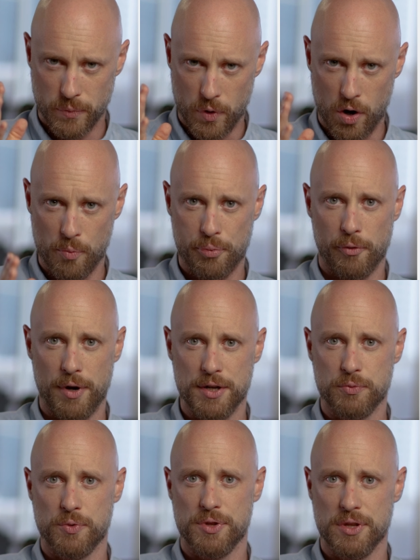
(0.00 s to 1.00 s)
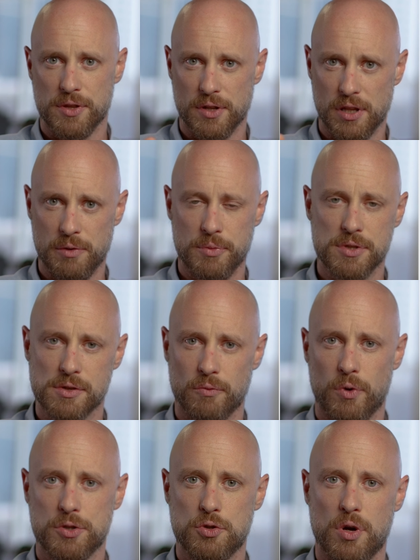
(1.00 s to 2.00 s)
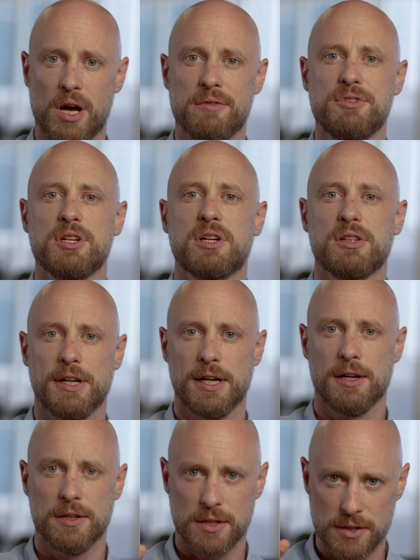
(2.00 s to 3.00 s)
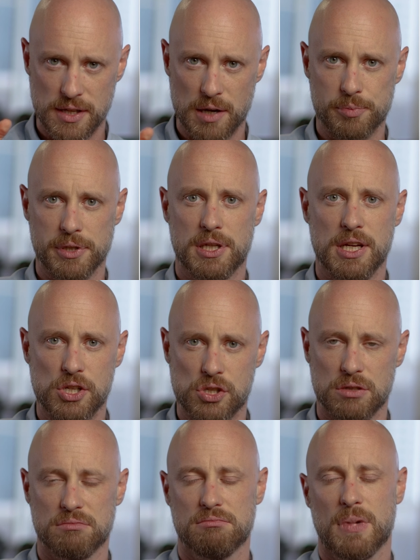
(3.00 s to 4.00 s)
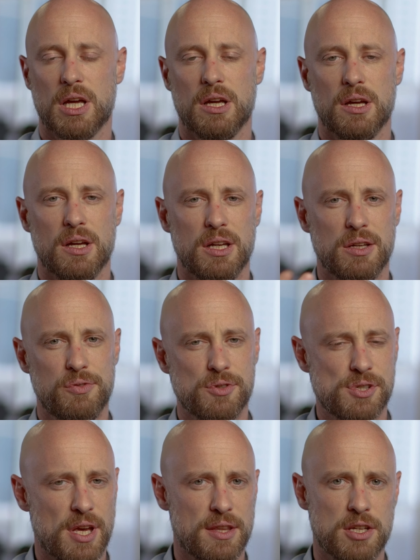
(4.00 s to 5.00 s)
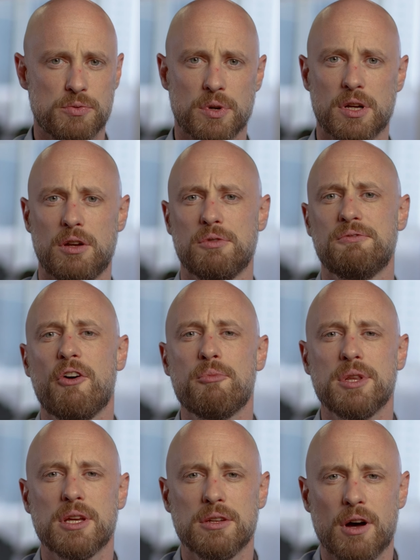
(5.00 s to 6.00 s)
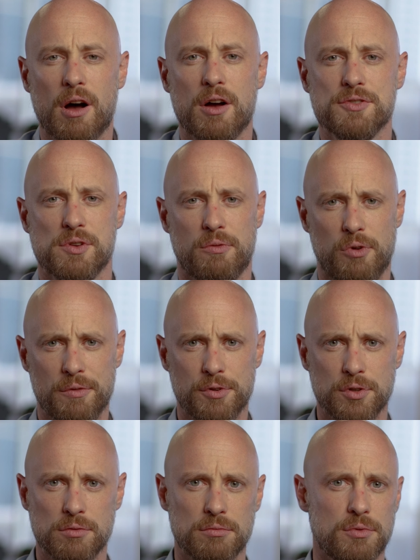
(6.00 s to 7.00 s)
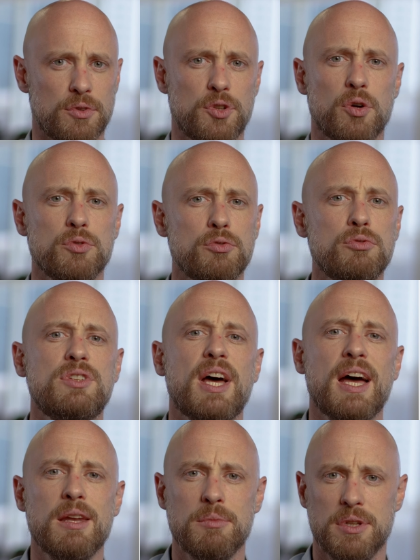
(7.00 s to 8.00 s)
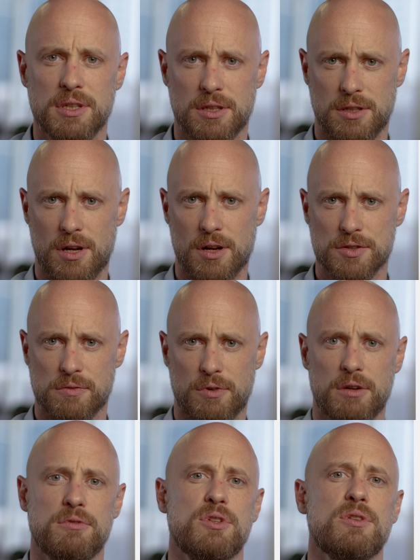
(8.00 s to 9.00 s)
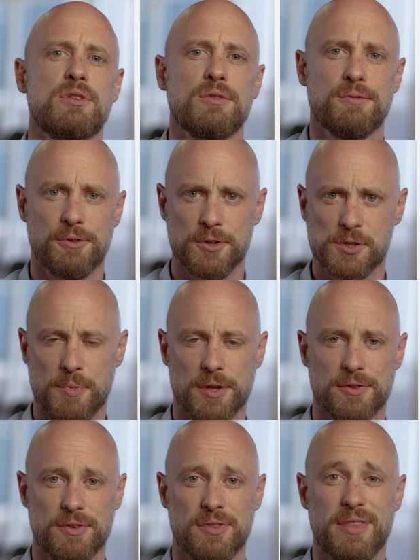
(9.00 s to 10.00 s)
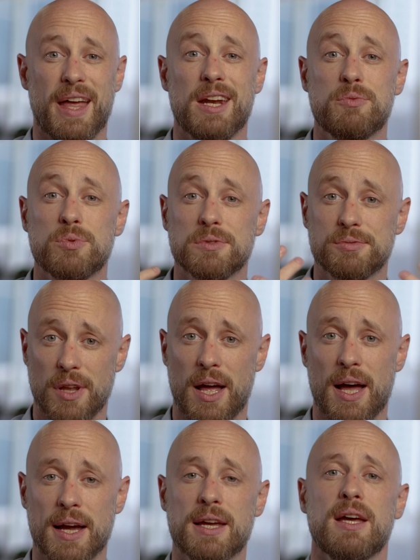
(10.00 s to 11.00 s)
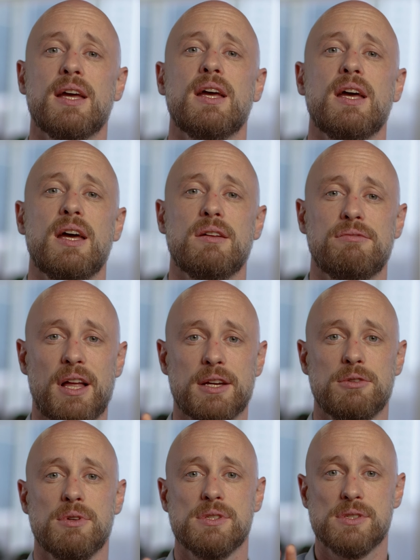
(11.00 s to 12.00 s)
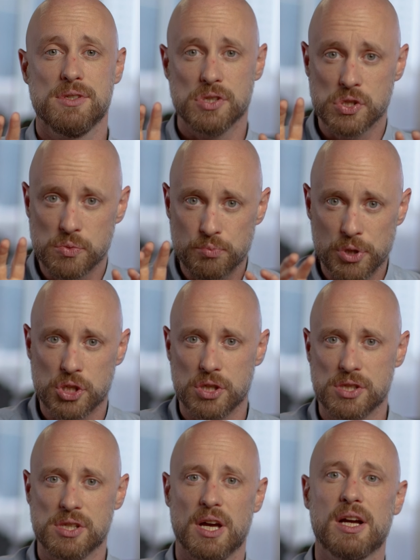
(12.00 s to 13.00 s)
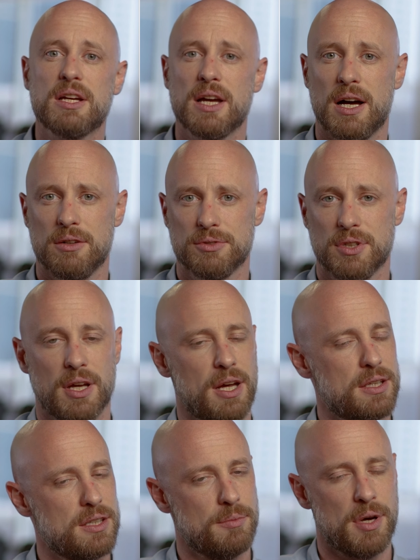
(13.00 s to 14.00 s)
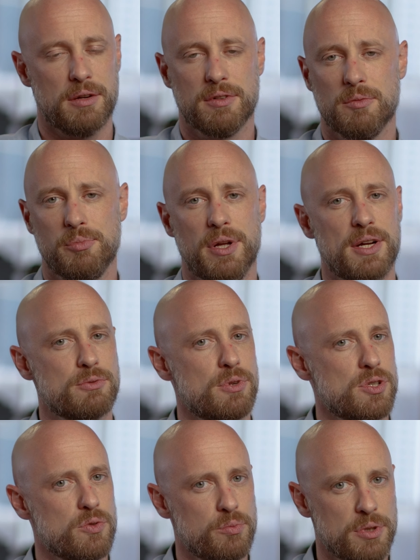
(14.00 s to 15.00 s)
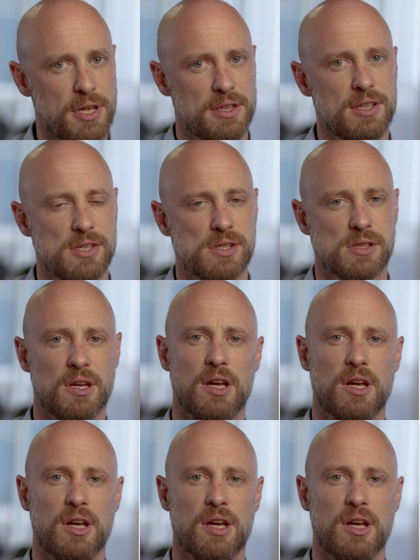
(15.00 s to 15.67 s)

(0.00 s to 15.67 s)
operate within the limits of what you have declared in the application. If you said that you were going to do $5 million of revenue, don't do $10 million of revenue in the first month. That will flag you as a suspicious account. And the amount of compliance question will be like this.